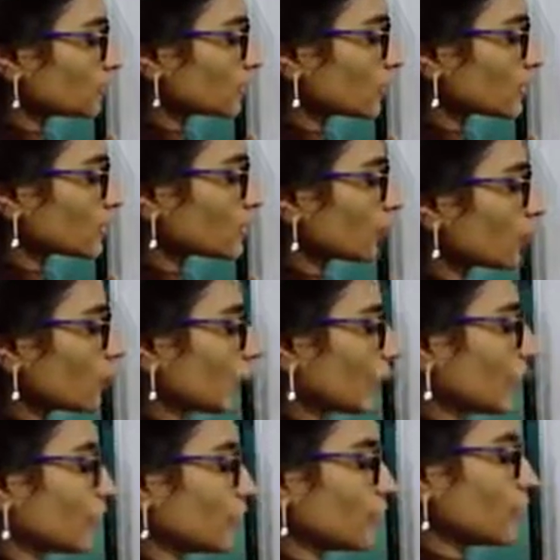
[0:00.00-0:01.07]
decimal
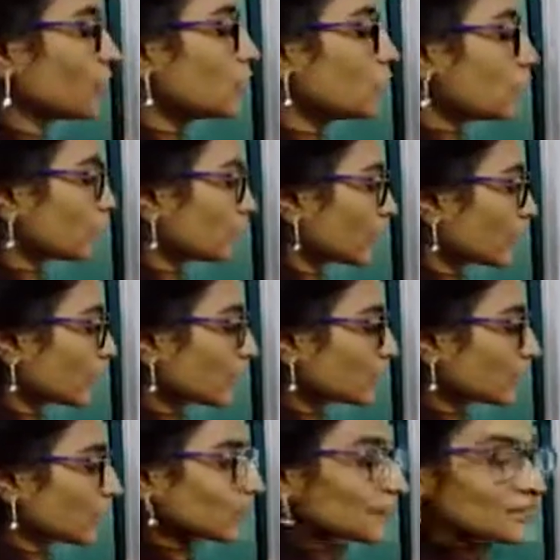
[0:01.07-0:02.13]
point here. So in this
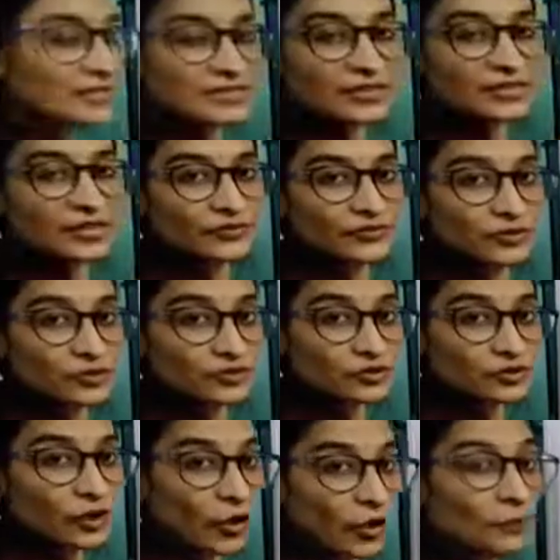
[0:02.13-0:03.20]
way, this is the
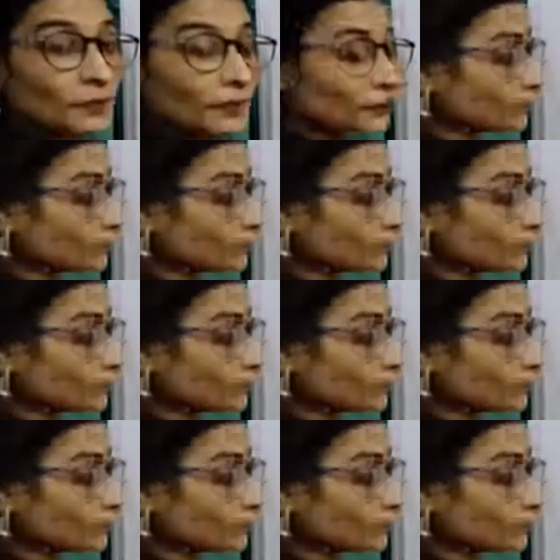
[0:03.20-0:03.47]
conversion of